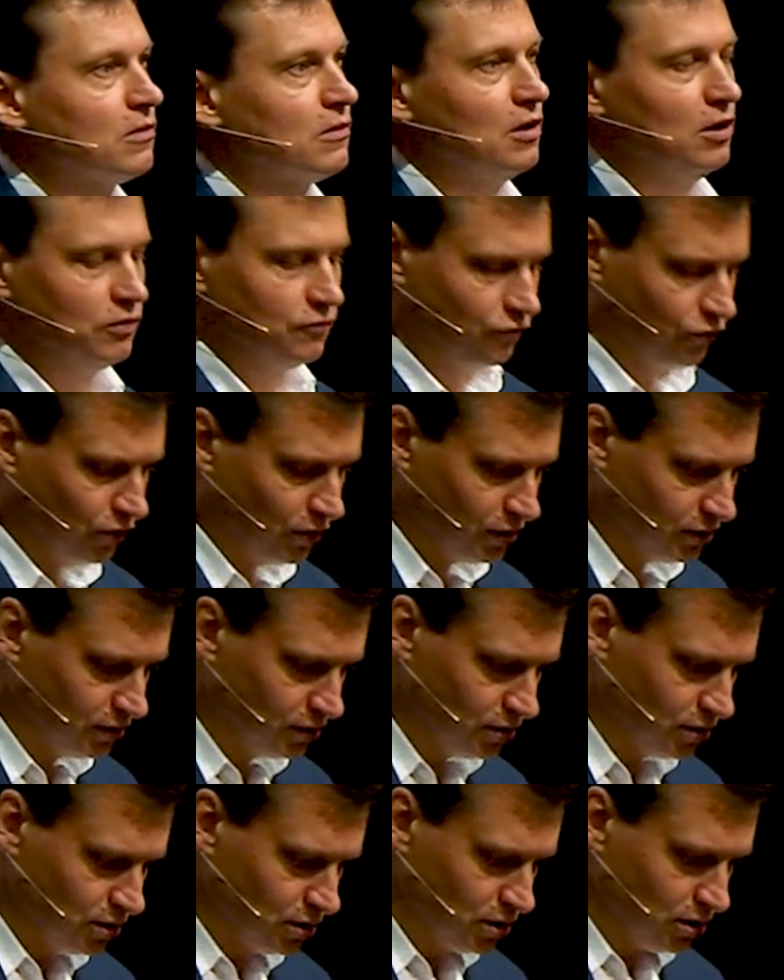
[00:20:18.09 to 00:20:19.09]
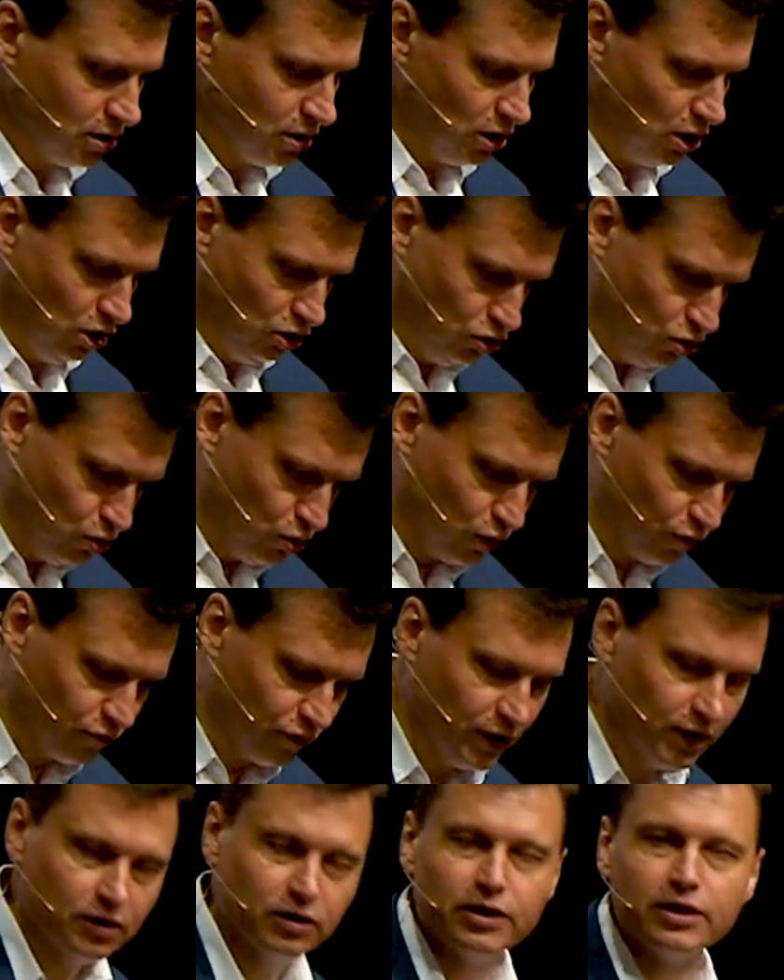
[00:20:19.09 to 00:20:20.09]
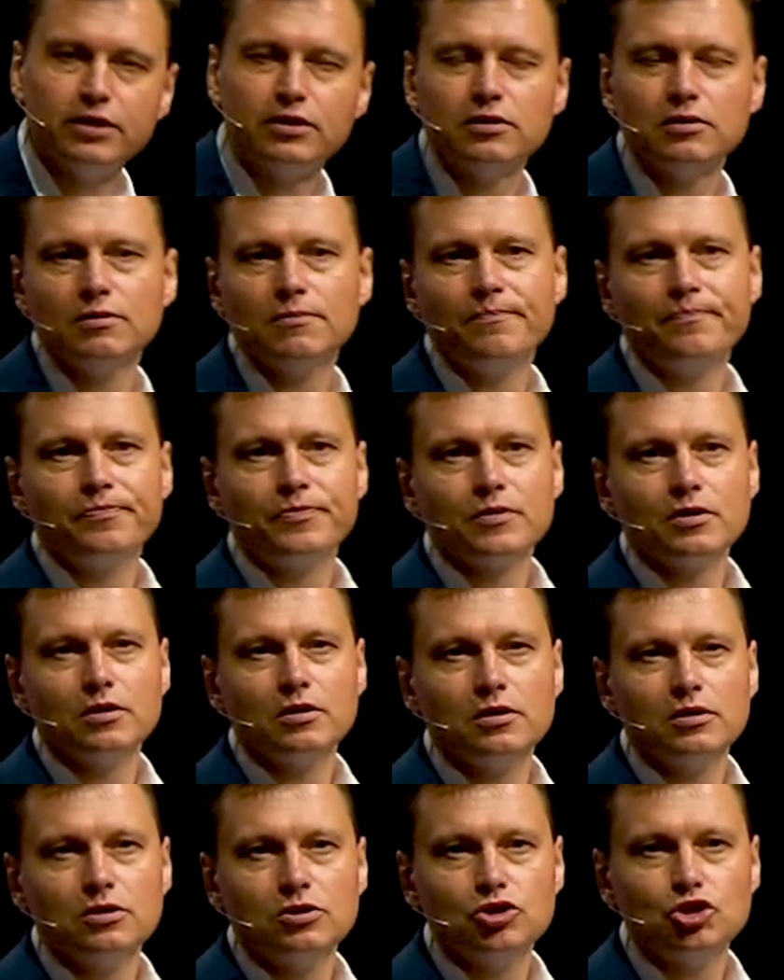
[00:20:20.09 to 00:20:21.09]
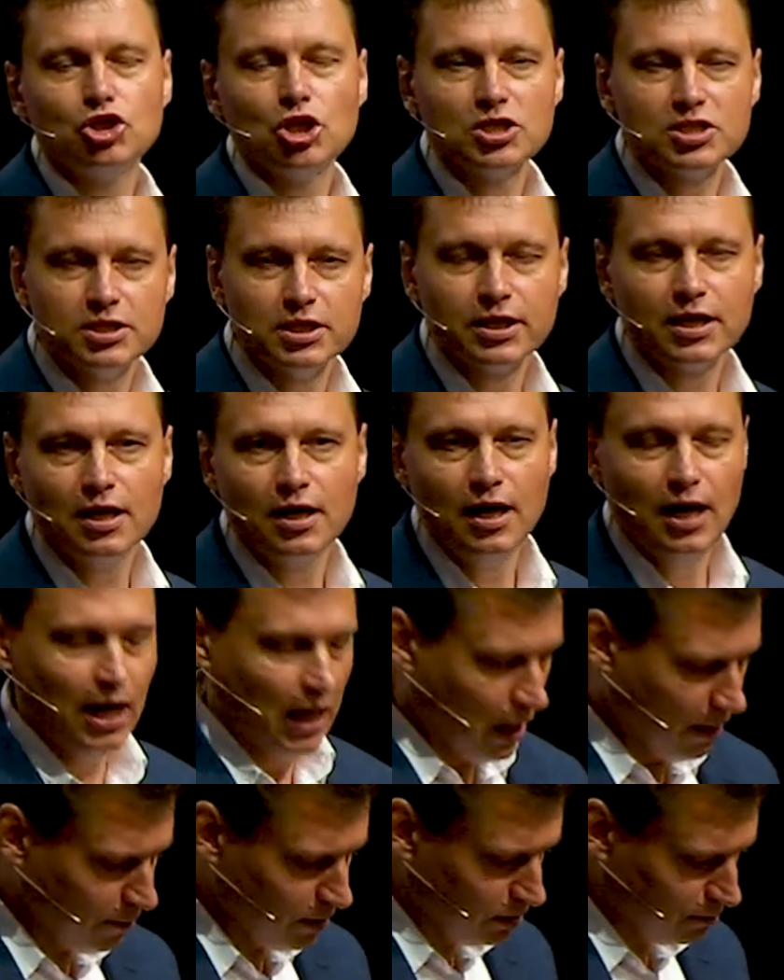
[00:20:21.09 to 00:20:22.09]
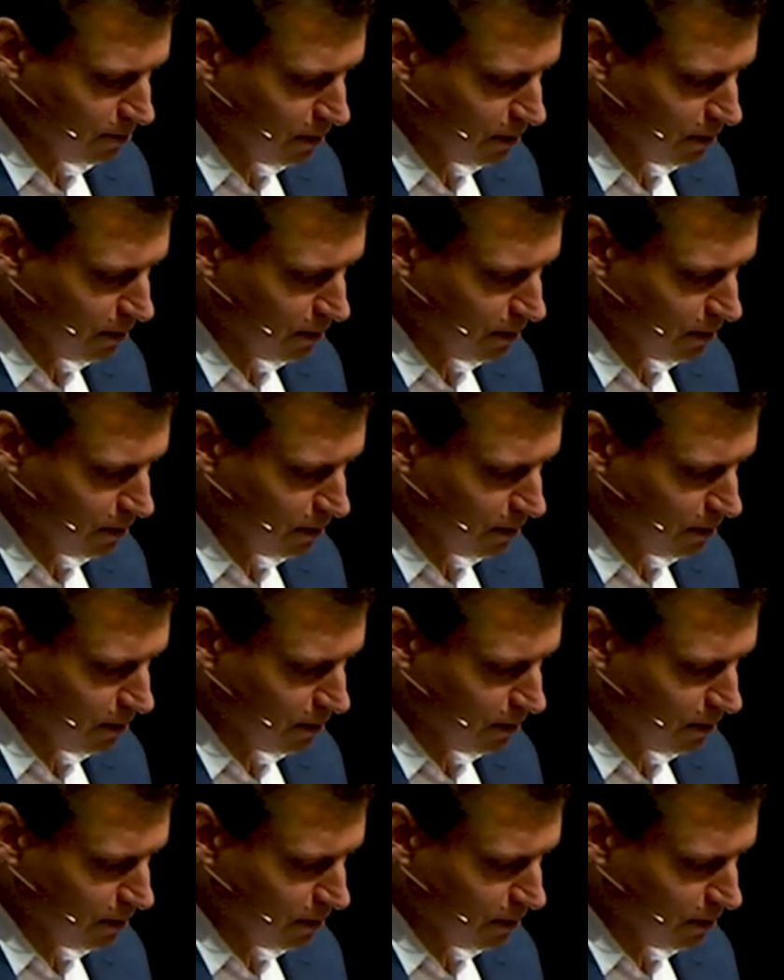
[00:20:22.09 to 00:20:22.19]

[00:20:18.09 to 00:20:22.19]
And friend, in your valley, just like I am in